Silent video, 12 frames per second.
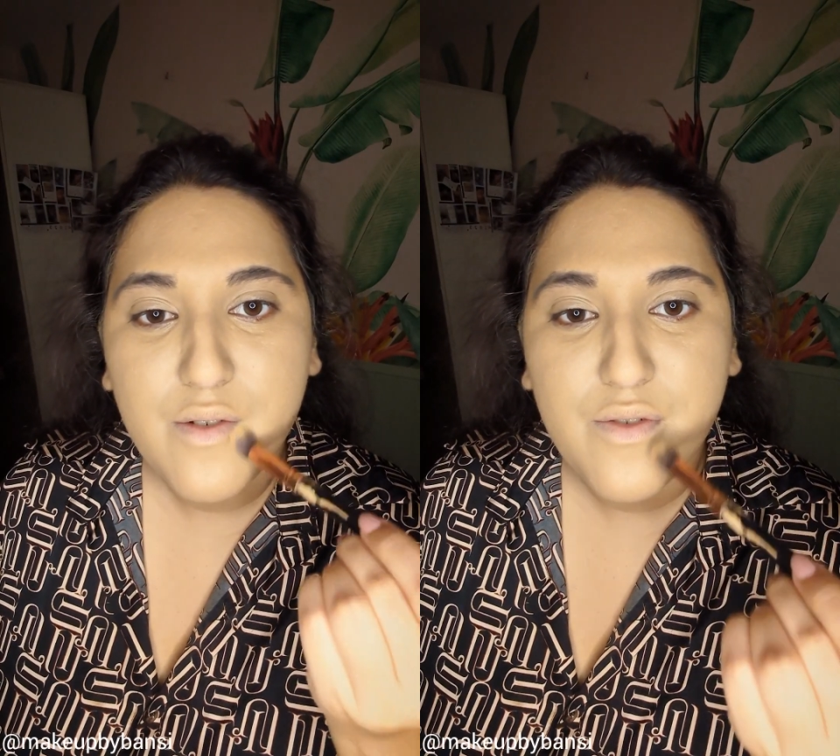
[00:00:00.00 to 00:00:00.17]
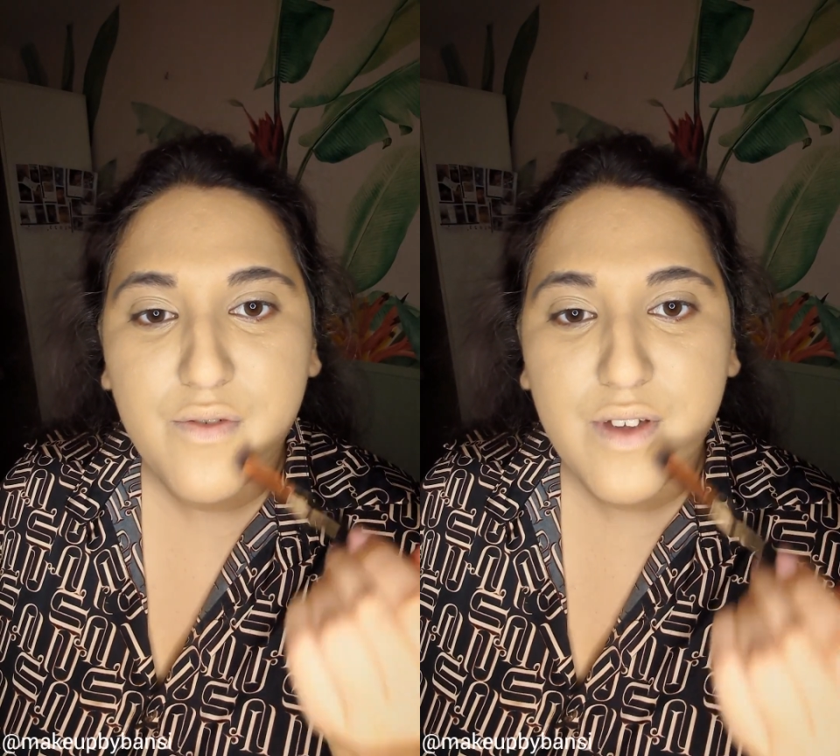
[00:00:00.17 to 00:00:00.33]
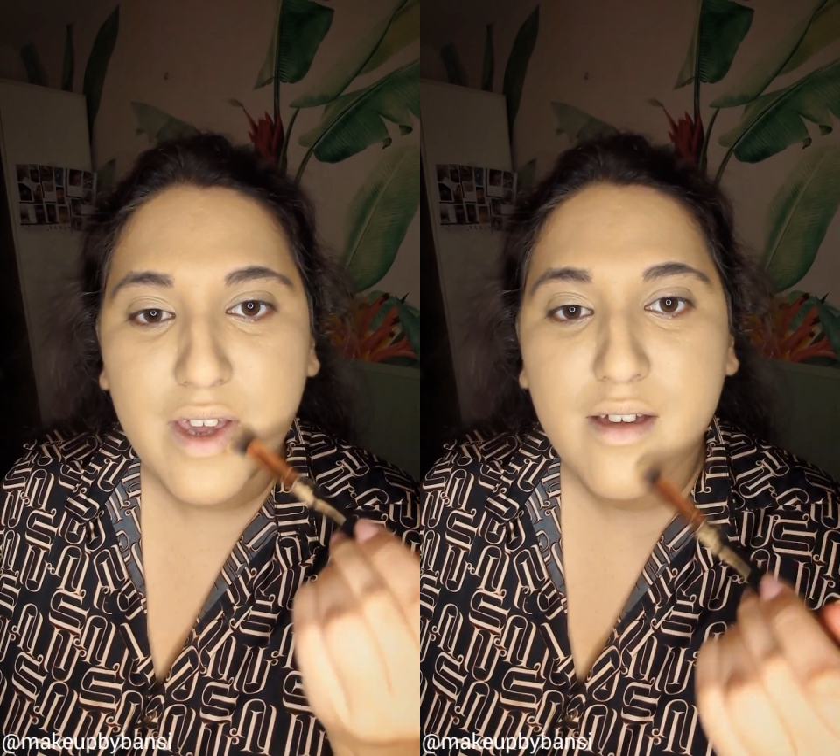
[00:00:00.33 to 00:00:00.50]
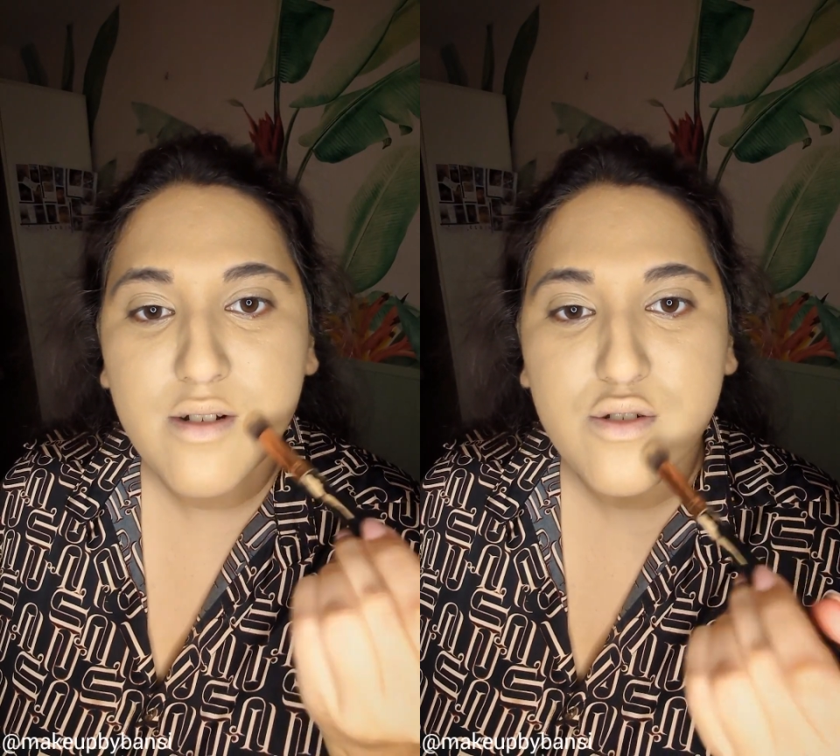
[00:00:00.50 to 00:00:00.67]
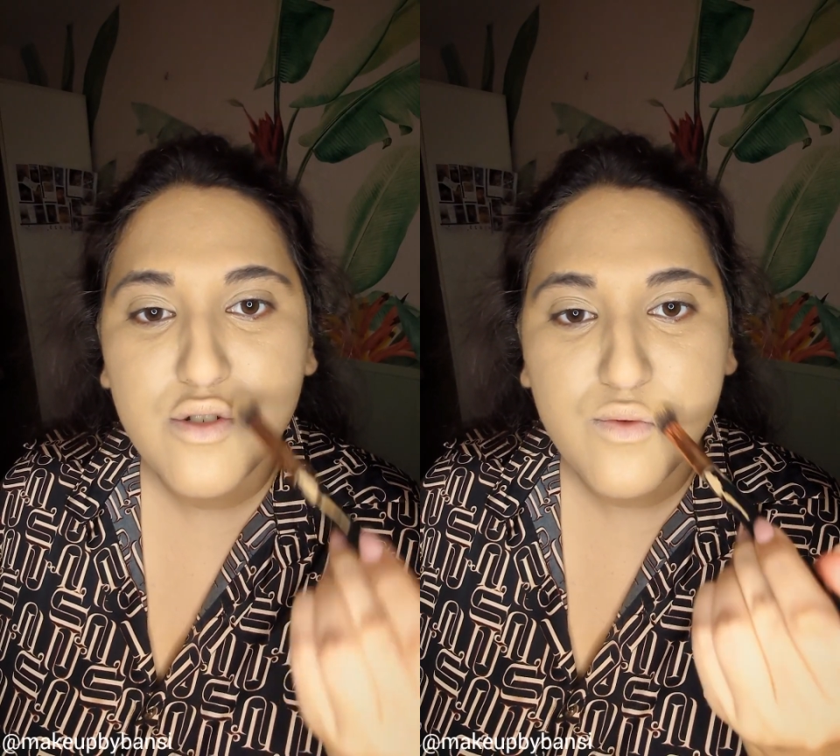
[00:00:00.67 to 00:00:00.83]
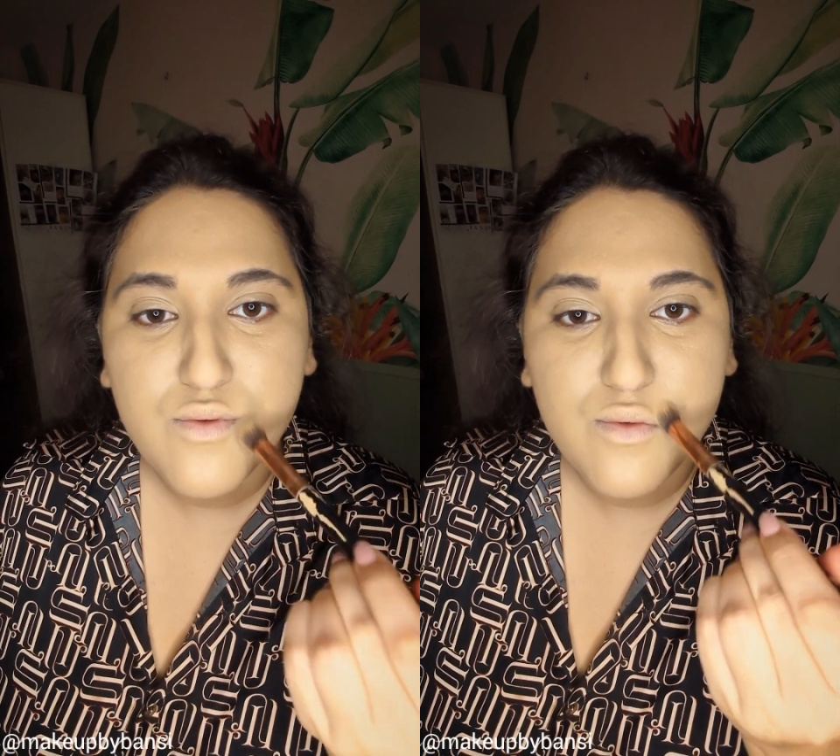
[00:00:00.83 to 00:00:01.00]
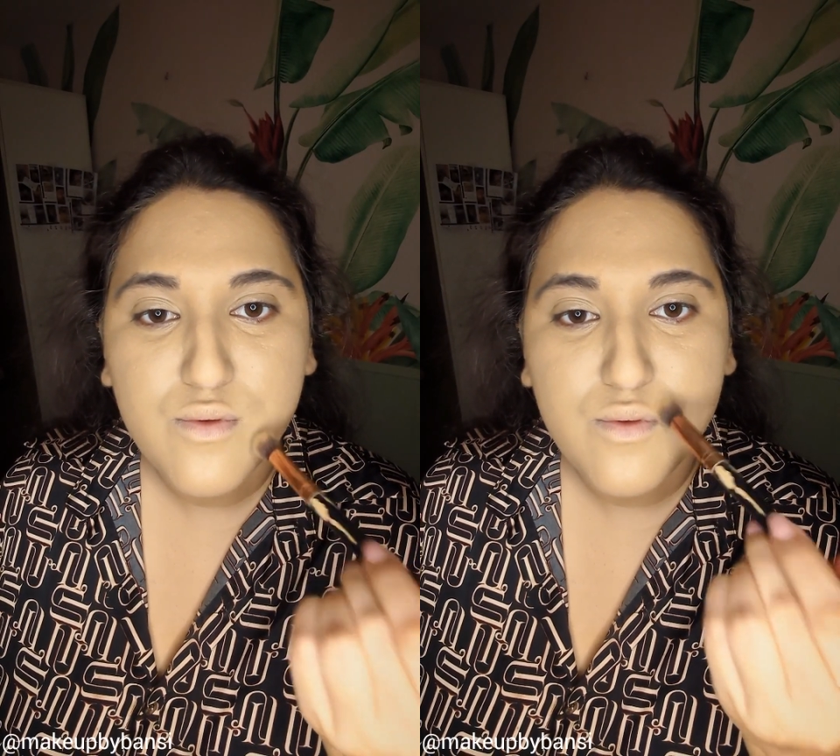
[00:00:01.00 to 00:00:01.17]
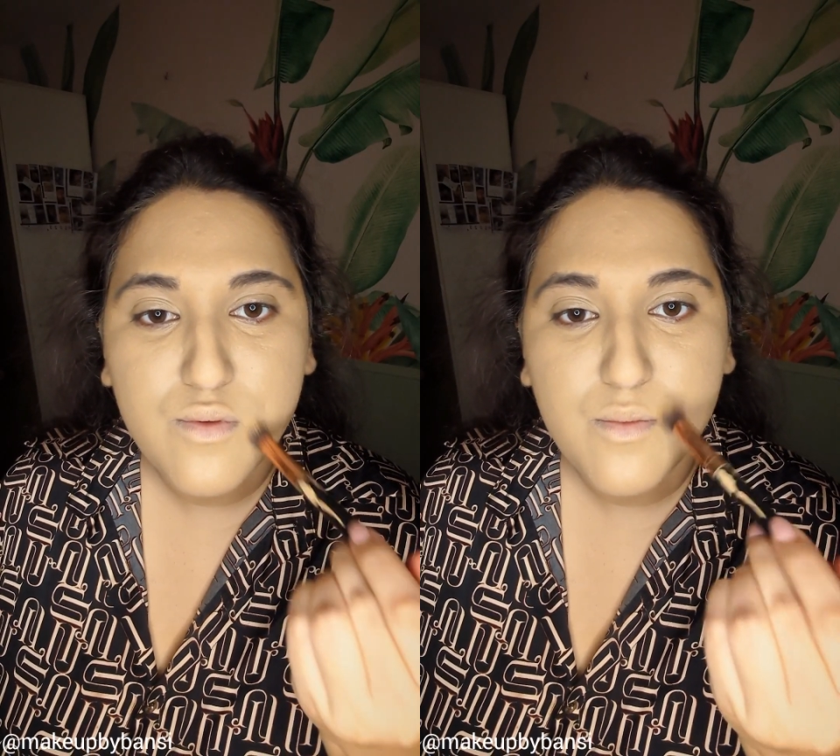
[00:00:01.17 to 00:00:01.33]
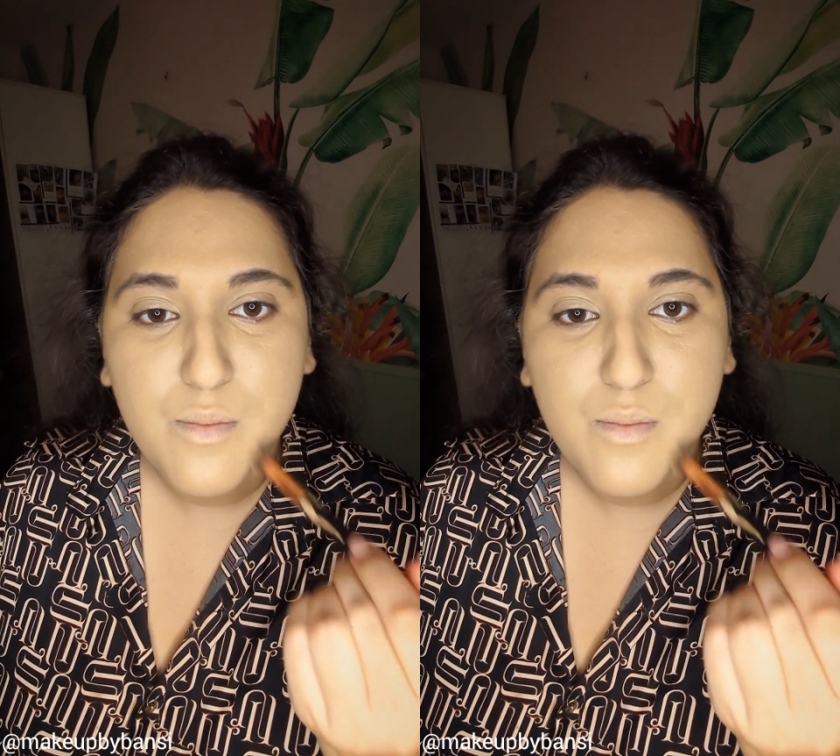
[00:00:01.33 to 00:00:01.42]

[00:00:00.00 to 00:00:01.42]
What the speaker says: fail to